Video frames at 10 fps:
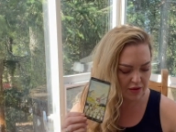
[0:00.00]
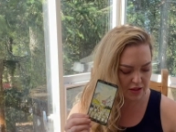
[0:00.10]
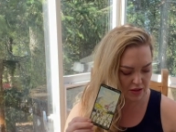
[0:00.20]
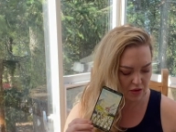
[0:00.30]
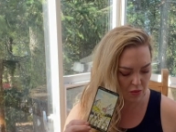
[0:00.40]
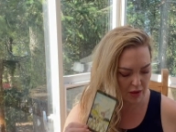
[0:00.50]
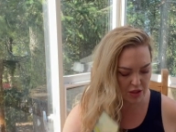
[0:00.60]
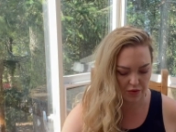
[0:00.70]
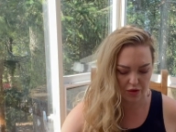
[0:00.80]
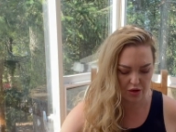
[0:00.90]
this so
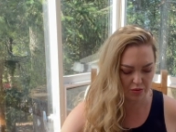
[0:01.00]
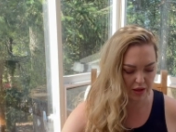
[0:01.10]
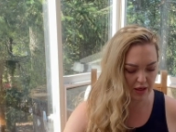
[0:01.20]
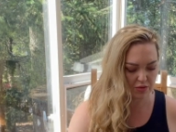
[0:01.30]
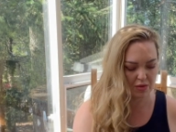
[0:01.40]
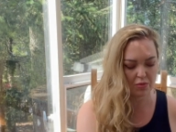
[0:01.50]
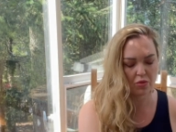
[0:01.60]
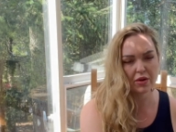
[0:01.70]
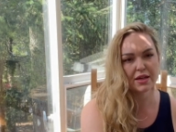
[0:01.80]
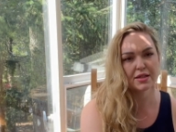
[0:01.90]
much for you, because remember
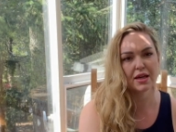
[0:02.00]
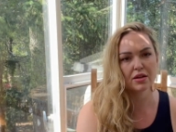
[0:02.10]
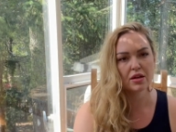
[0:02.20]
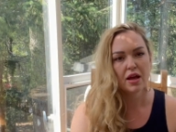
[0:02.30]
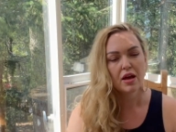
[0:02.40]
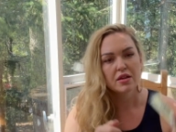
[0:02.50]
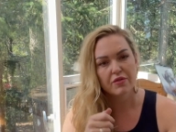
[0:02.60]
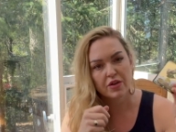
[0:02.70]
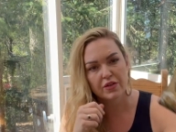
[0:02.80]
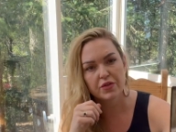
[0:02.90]
when I said the
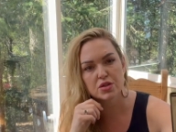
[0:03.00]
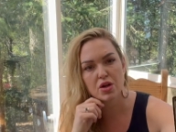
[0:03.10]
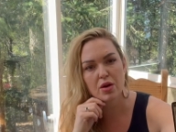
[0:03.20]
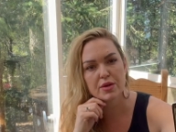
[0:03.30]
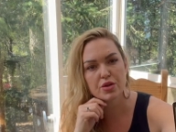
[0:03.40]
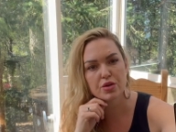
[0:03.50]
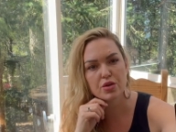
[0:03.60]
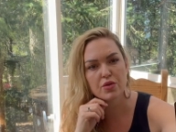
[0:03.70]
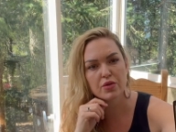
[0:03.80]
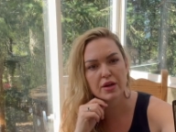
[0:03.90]
very first card we turned
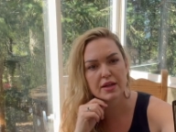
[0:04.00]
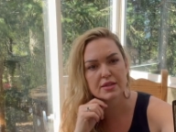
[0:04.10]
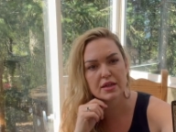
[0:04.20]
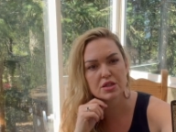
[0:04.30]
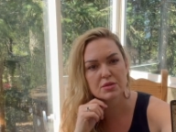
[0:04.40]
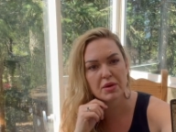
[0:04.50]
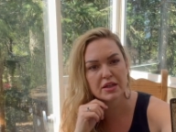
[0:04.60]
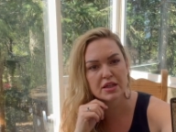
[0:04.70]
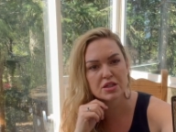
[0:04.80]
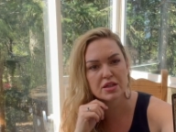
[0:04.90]
over and I said, just pay
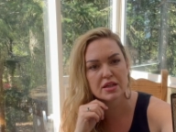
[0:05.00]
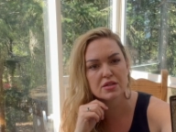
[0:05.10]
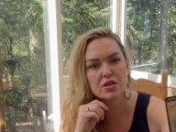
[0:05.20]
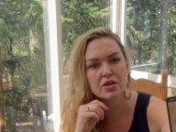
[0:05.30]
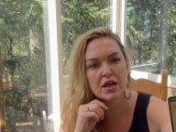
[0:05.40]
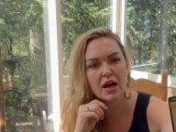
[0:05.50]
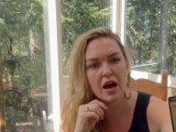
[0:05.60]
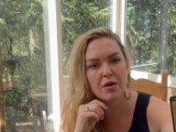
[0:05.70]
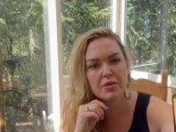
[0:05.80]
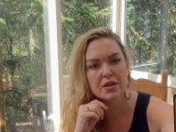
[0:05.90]
attention that he's looking
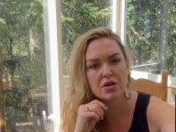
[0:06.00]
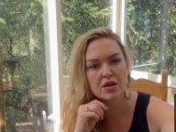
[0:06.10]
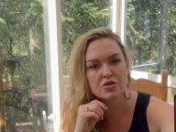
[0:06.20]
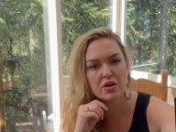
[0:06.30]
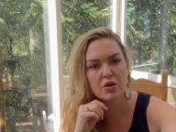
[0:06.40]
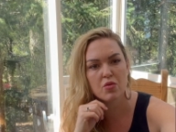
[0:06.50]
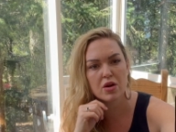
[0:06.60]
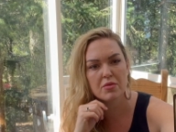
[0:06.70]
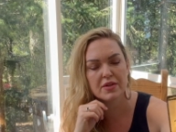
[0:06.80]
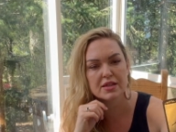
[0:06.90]
up and the dog's trying to
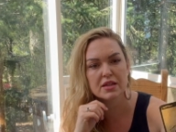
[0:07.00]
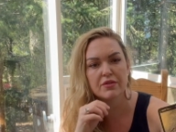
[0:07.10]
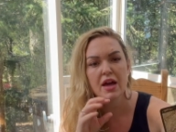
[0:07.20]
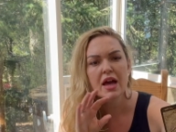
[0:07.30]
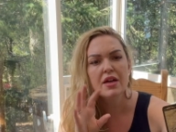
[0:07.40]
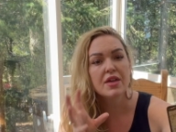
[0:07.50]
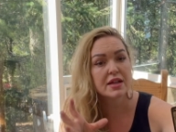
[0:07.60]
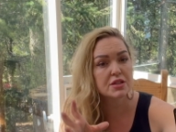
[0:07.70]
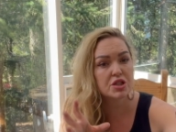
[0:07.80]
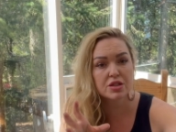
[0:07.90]
warn him of this cliff.
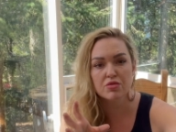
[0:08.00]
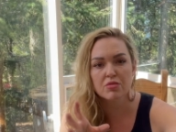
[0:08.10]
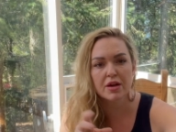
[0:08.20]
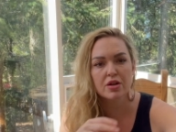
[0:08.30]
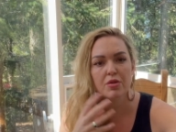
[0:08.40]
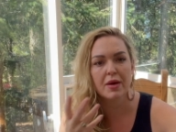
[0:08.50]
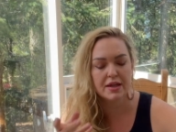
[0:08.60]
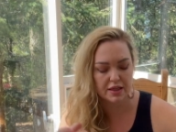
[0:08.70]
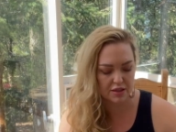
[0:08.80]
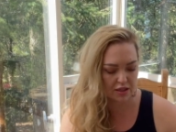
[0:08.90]
That's just a reminder to pay
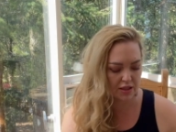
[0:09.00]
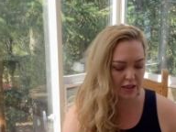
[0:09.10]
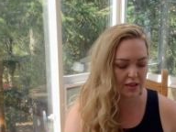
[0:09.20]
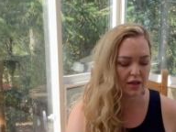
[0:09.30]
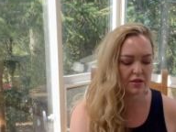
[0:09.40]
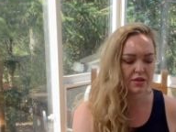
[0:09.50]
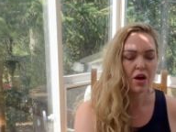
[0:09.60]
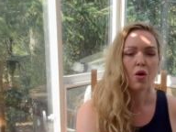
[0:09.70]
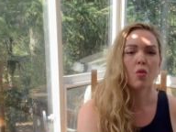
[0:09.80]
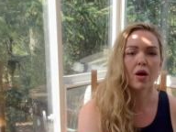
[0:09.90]
attention to the details.
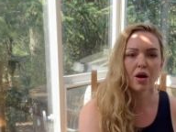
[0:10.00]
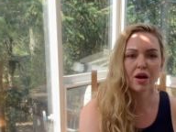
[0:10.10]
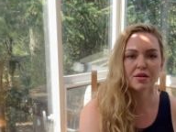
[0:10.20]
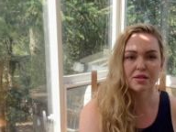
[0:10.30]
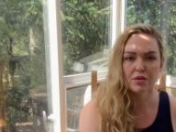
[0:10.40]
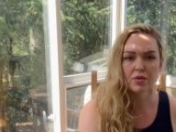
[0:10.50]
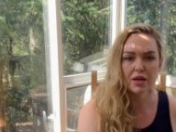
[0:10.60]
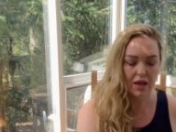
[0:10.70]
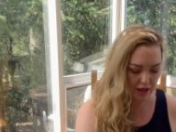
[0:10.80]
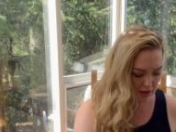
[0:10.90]
What cards do we
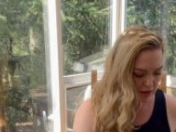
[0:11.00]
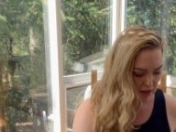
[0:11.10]
get